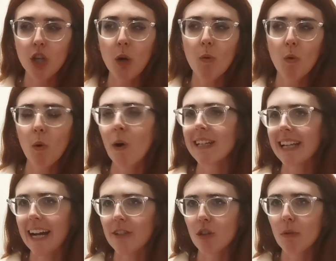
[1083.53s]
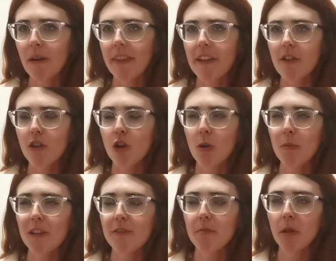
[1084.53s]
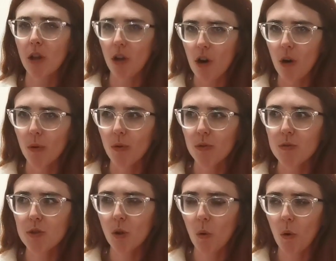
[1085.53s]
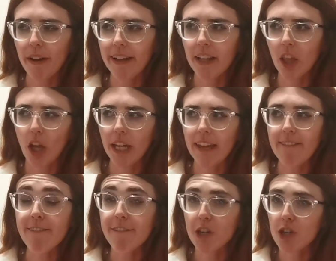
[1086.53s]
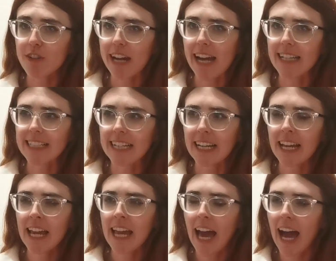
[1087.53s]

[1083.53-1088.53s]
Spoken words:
don't quite add up, and there are a couple of plot holes which are quite like infuriating,